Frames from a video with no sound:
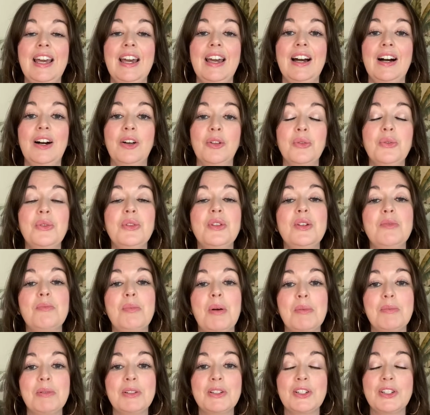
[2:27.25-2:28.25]
although they're a
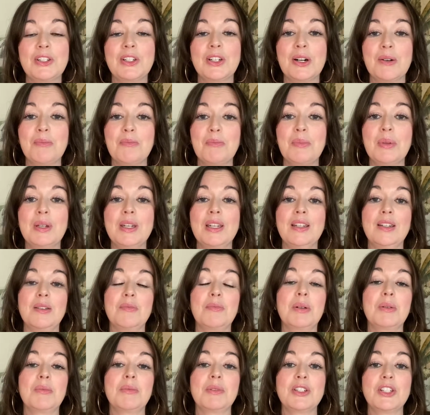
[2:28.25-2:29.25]
publishing company and a
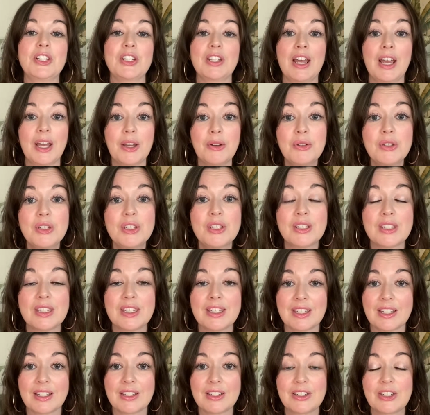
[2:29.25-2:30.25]
publishing house as
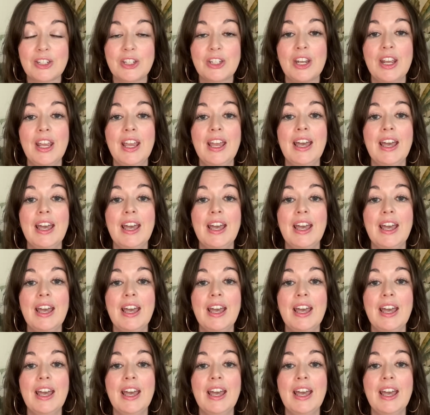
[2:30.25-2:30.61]
such,